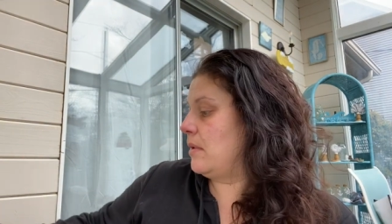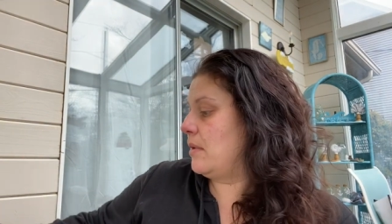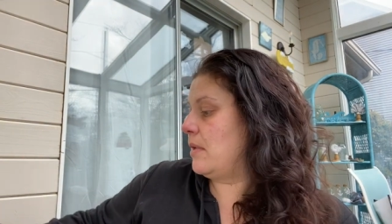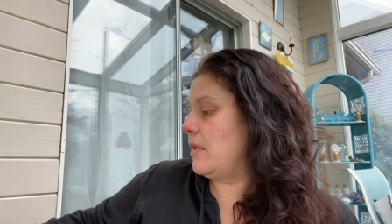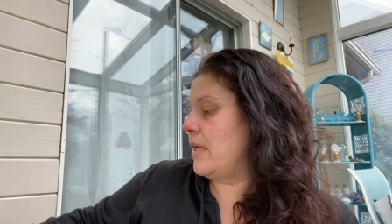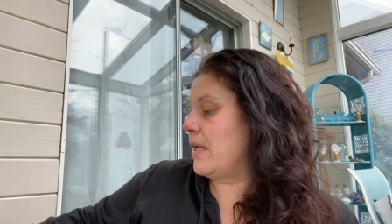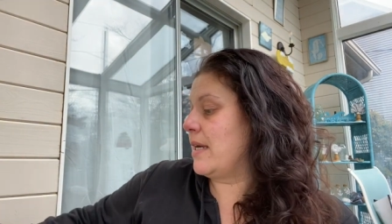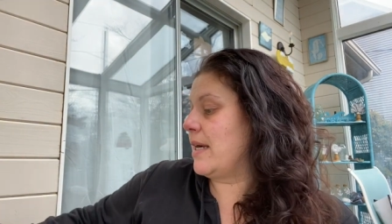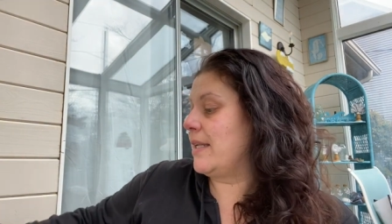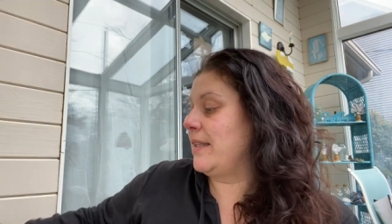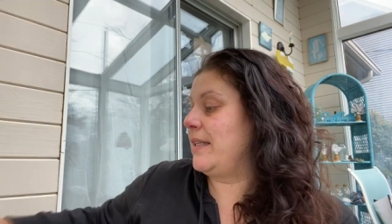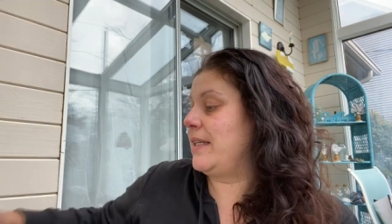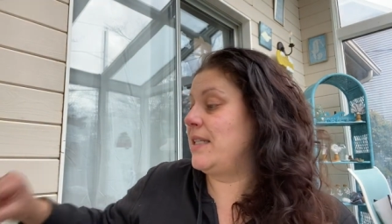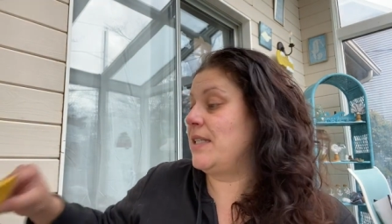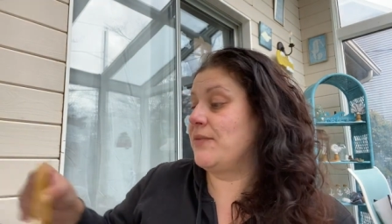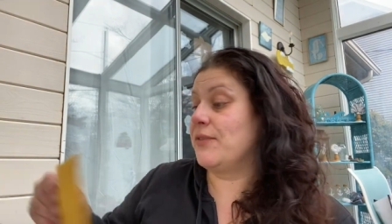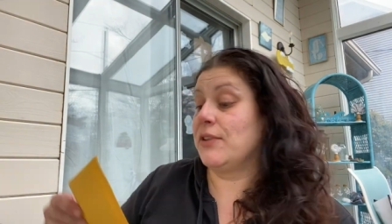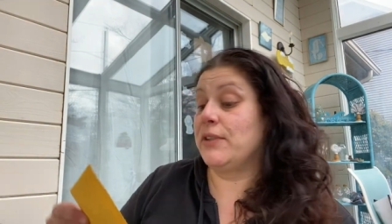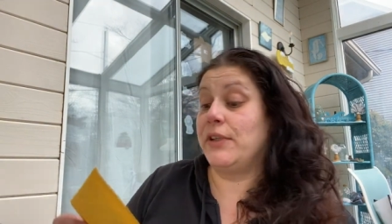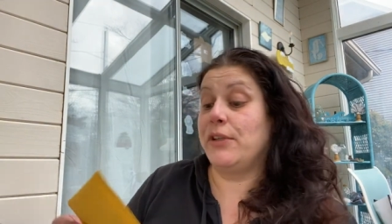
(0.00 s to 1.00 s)
I got these
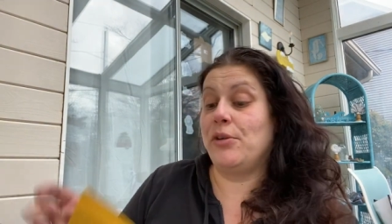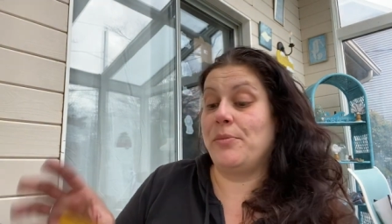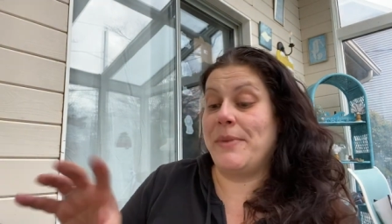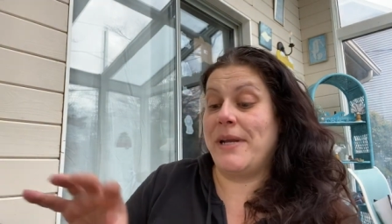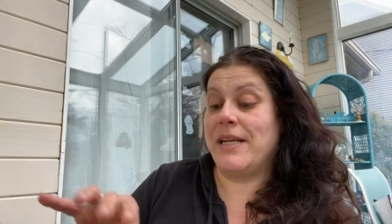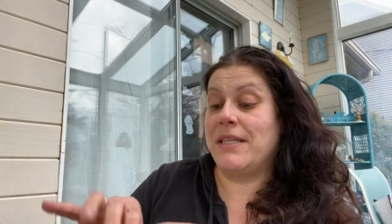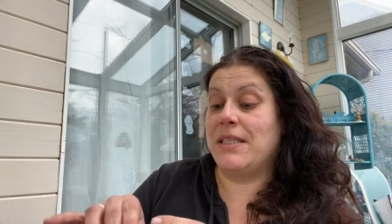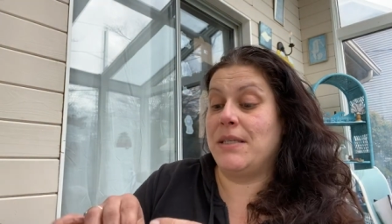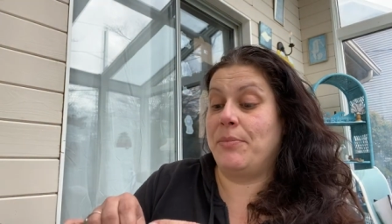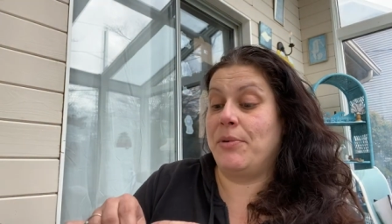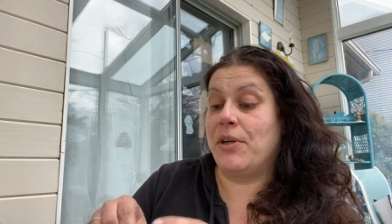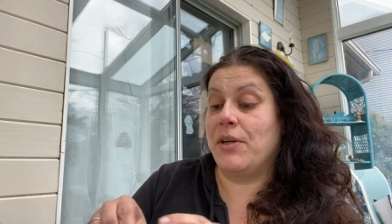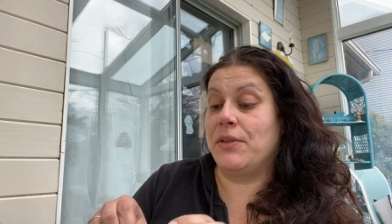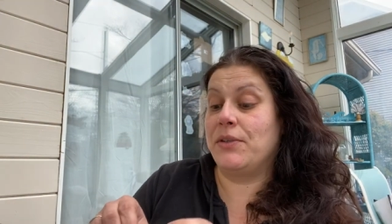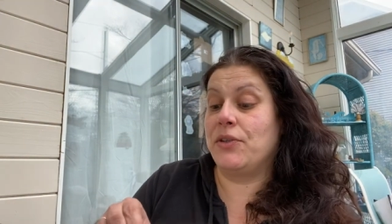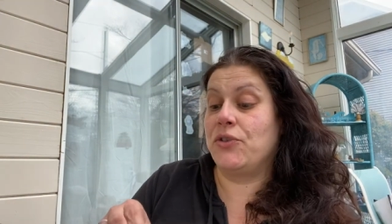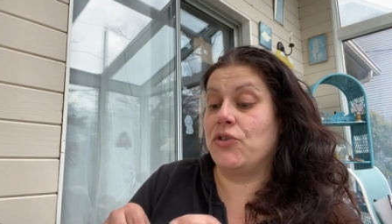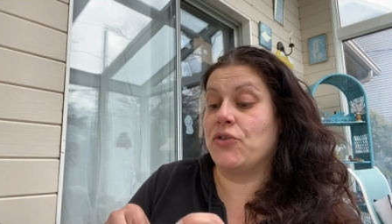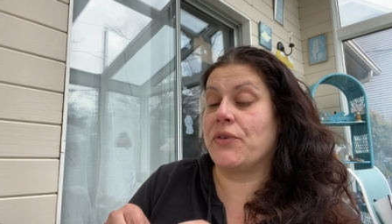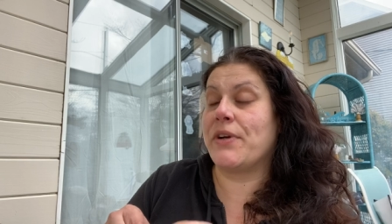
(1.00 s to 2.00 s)
for little man to put on
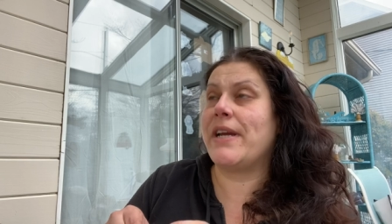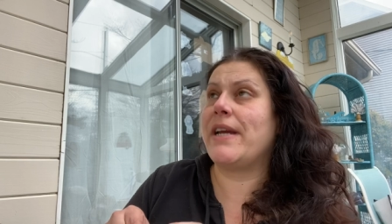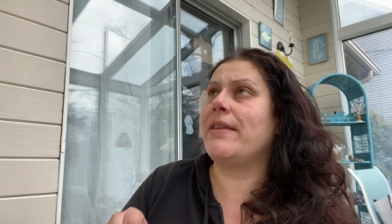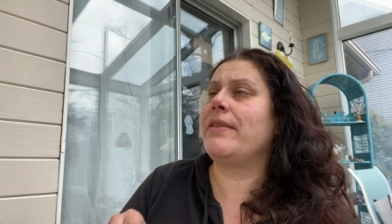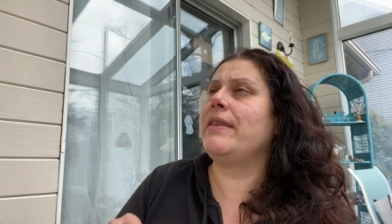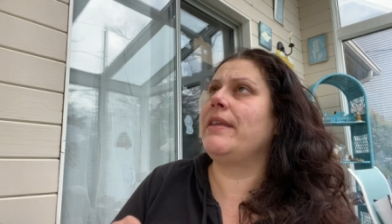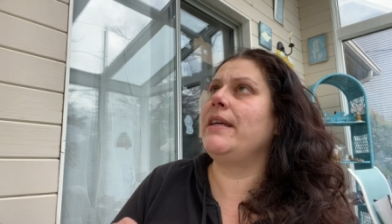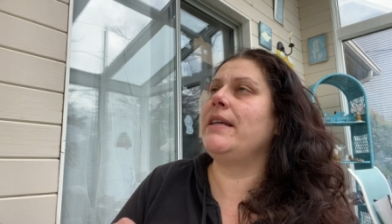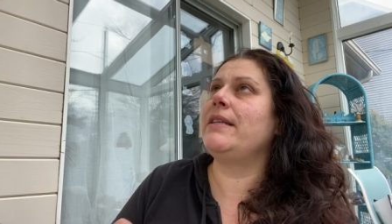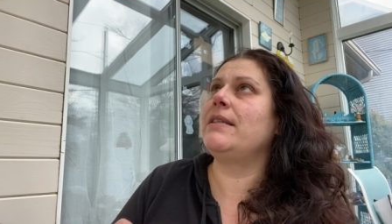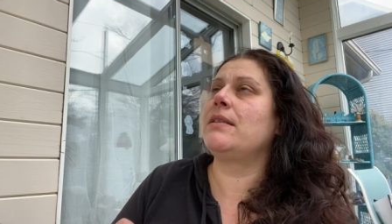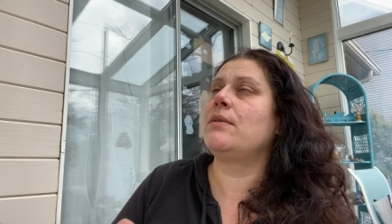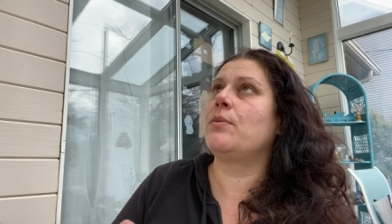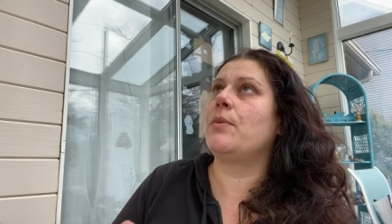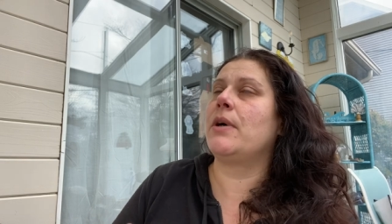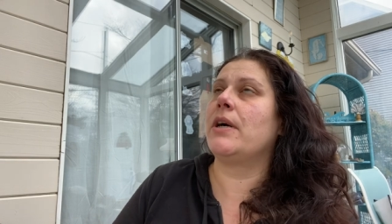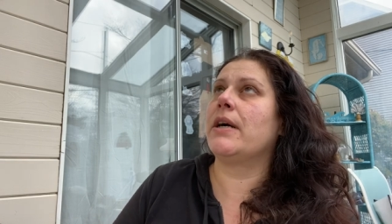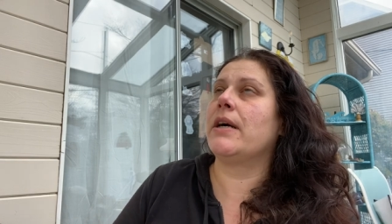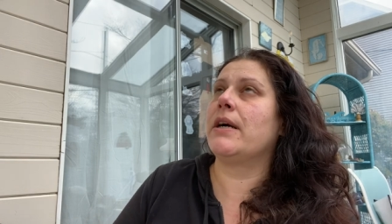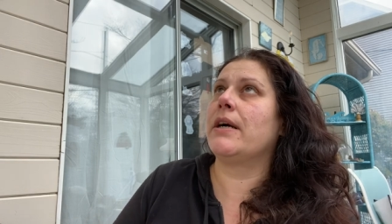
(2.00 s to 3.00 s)
the tree. These
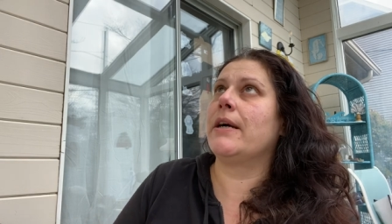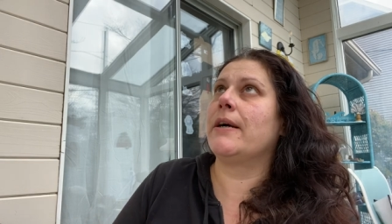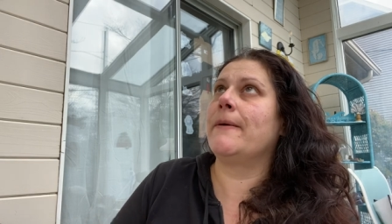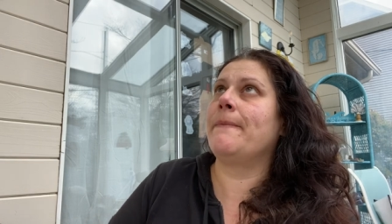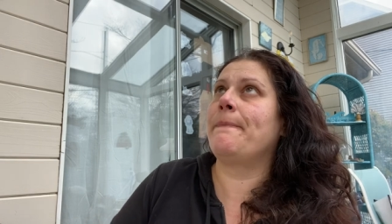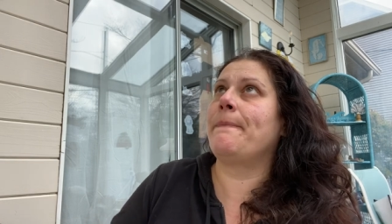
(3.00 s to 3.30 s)
were,